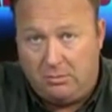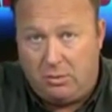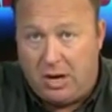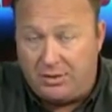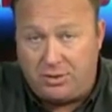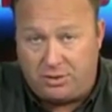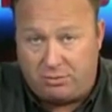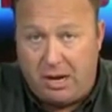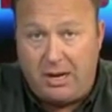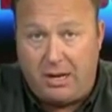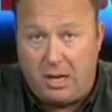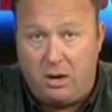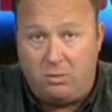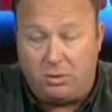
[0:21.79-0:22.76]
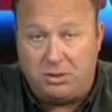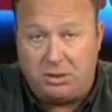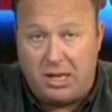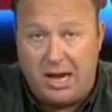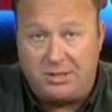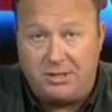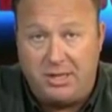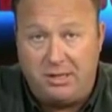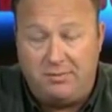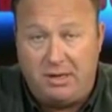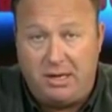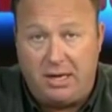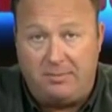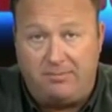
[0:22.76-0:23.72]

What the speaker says: We're not just radio. We're /TV,